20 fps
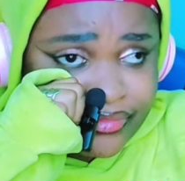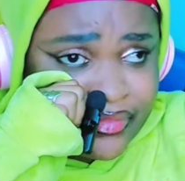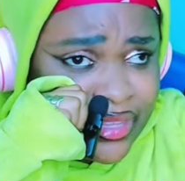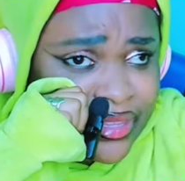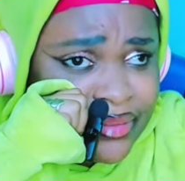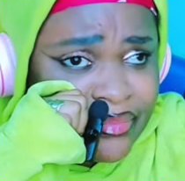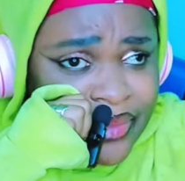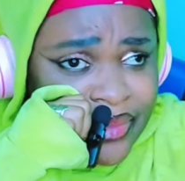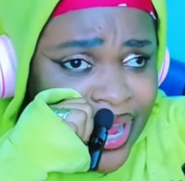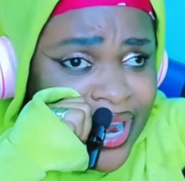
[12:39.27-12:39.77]

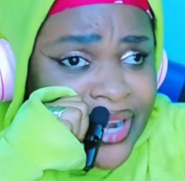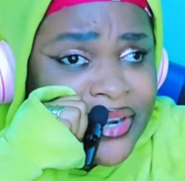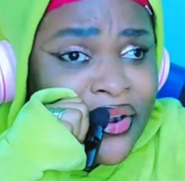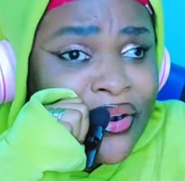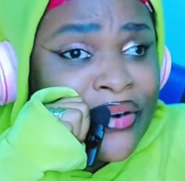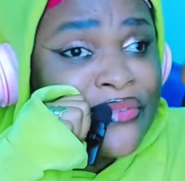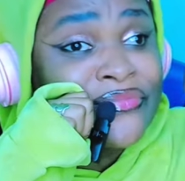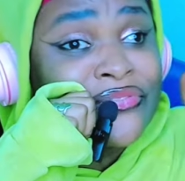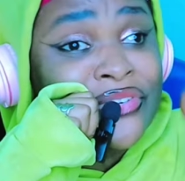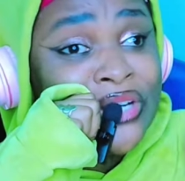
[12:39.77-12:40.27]
man
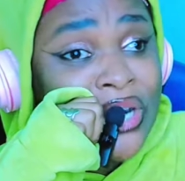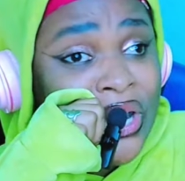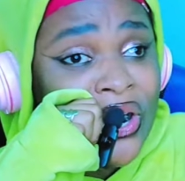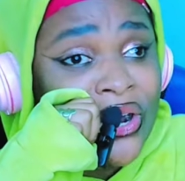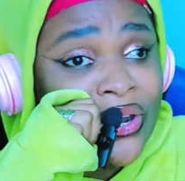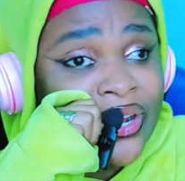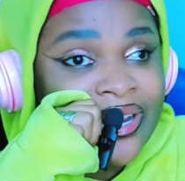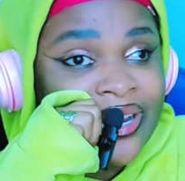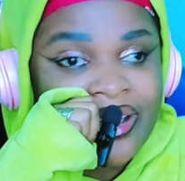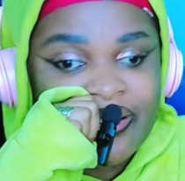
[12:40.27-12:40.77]
of
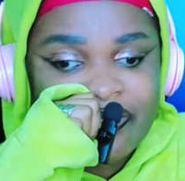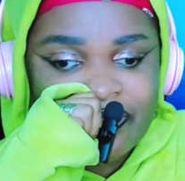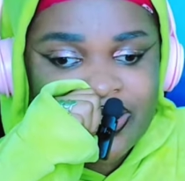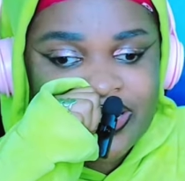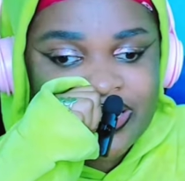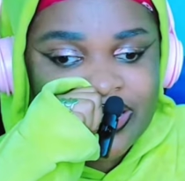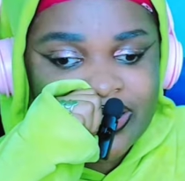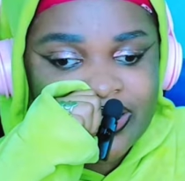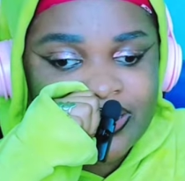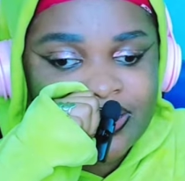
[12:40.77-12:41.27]
God,
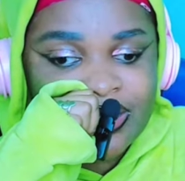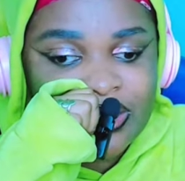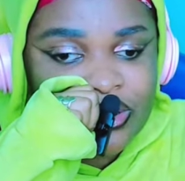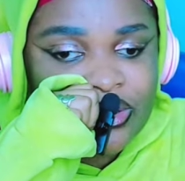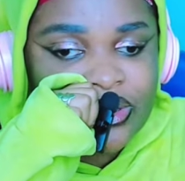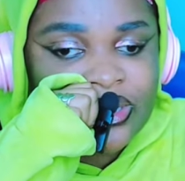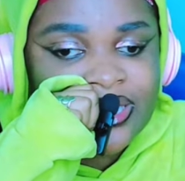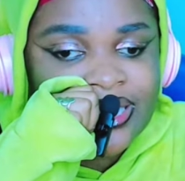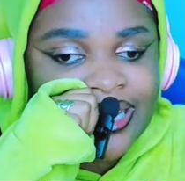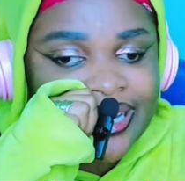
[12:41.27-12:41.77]
evangelist,
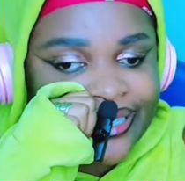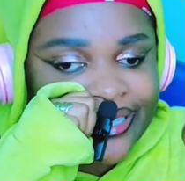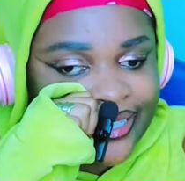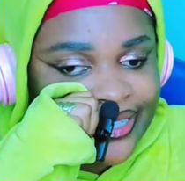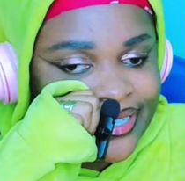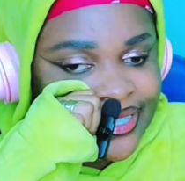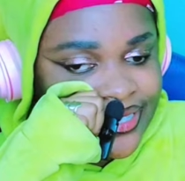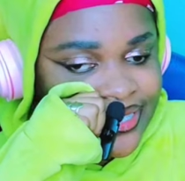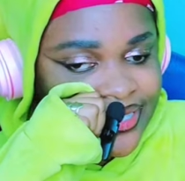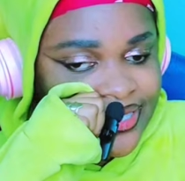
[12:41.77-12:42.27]
goes
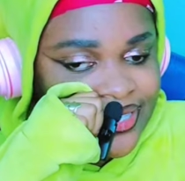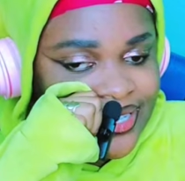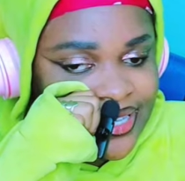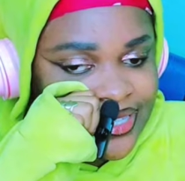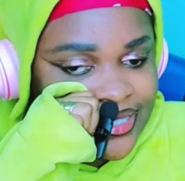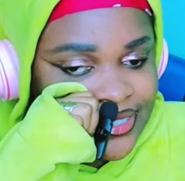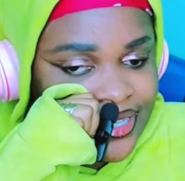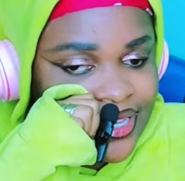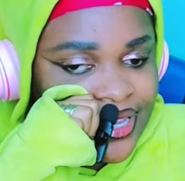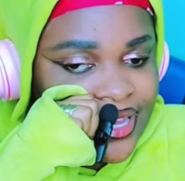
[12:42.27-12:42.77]
again and
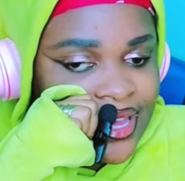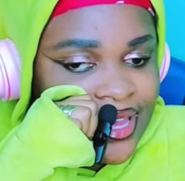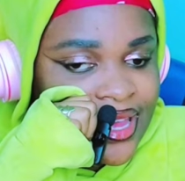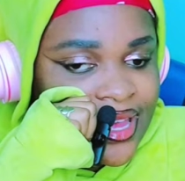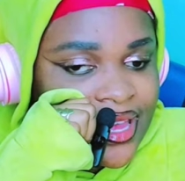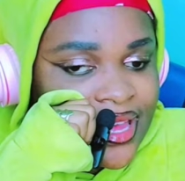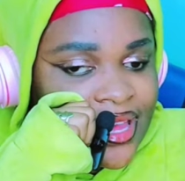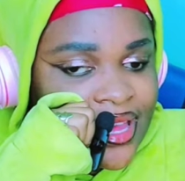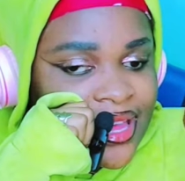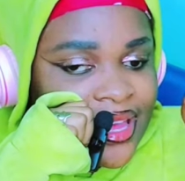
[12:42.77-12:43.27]
says,
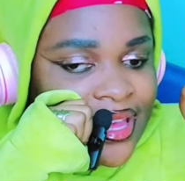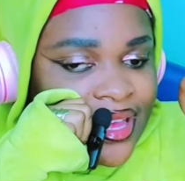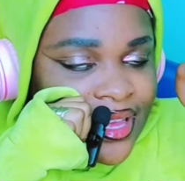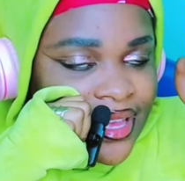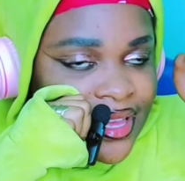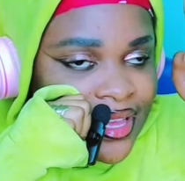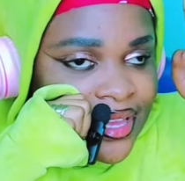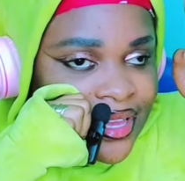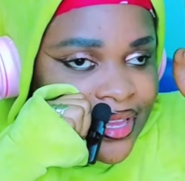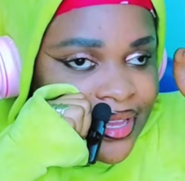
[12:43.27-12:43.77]

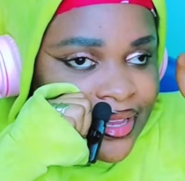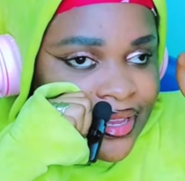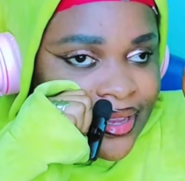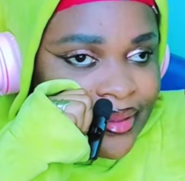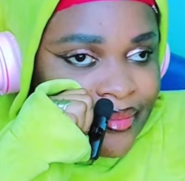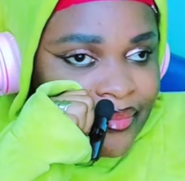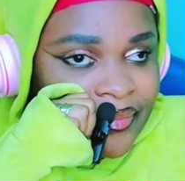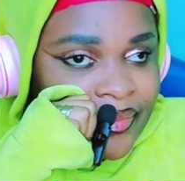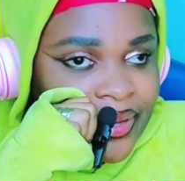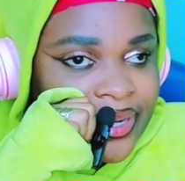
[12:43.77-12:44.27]

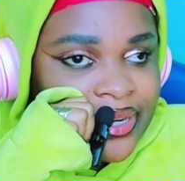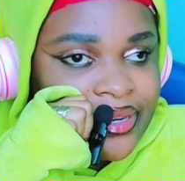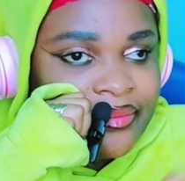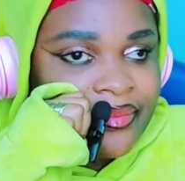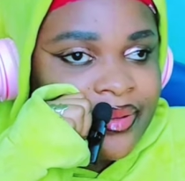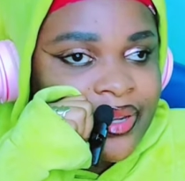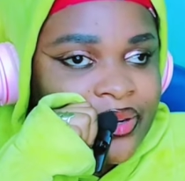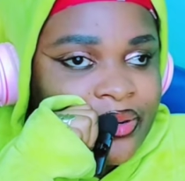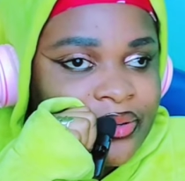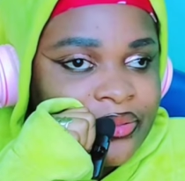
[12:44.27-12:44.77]

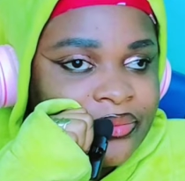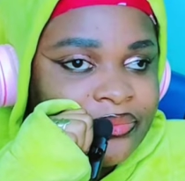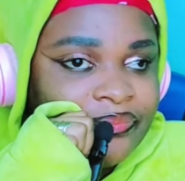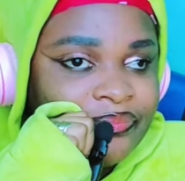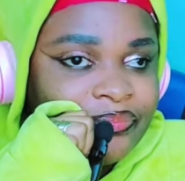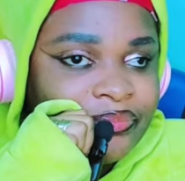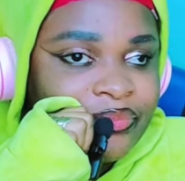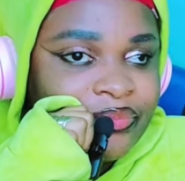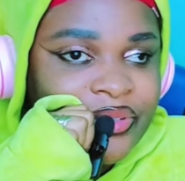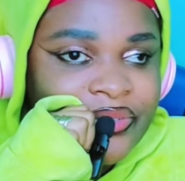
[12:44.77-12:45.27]

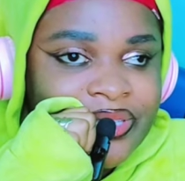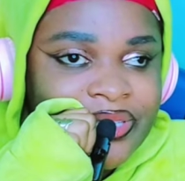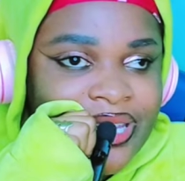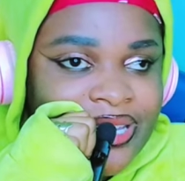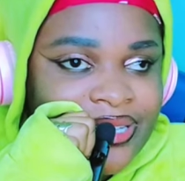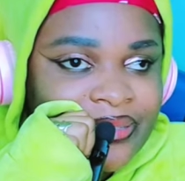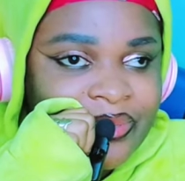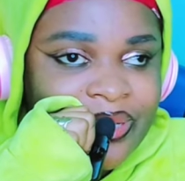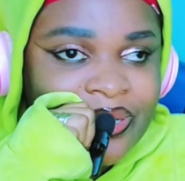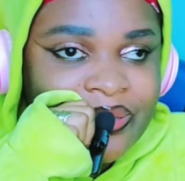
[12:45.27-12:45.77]
Mandamano, prophesied
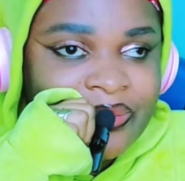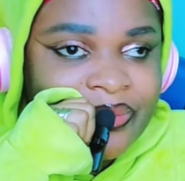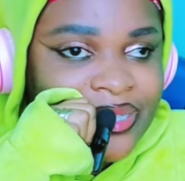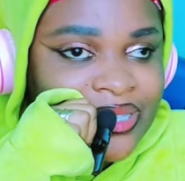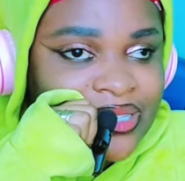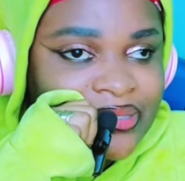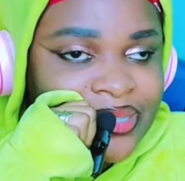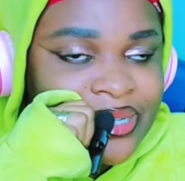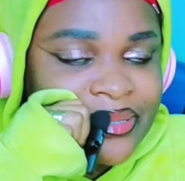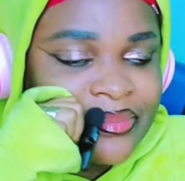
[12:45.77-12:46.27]
about
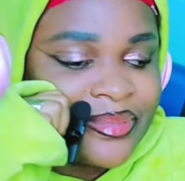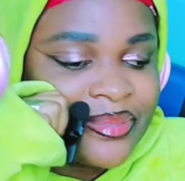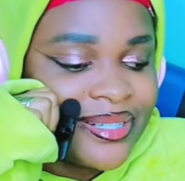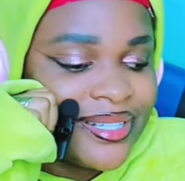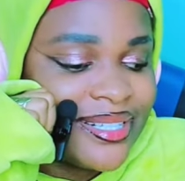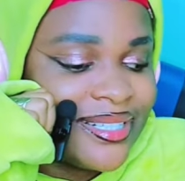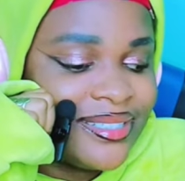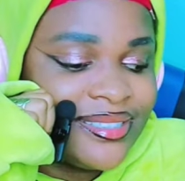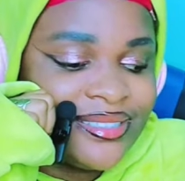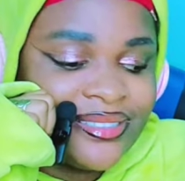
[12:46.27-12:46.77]

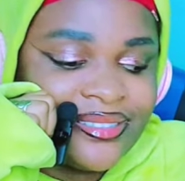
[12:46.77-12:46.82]
Mandamano,